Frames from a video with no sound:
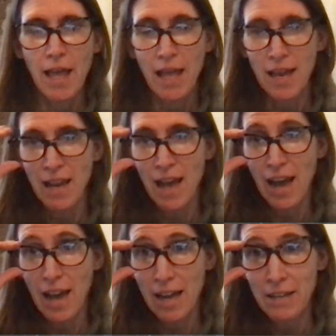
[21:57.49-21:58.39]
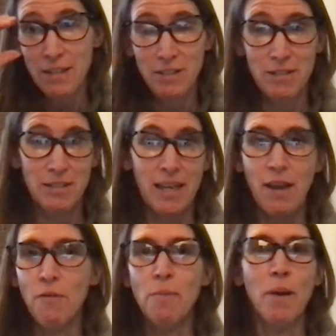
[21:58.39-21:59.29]
and I
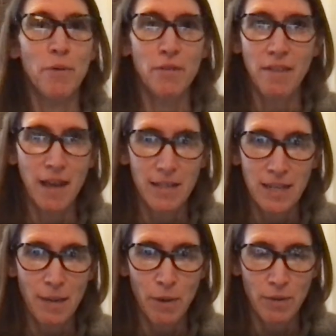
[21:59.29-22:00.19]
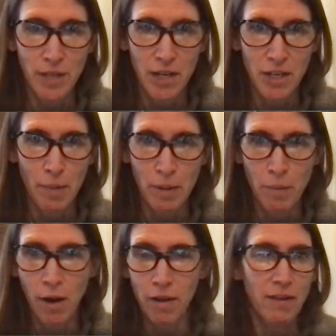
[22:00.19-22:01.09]
can't remember the last time I was at a shopping
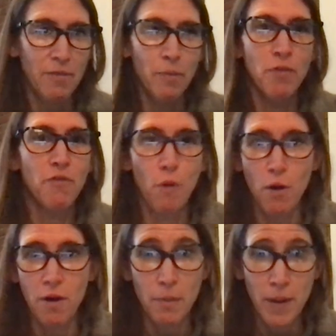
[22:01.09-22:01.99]
mall, even before the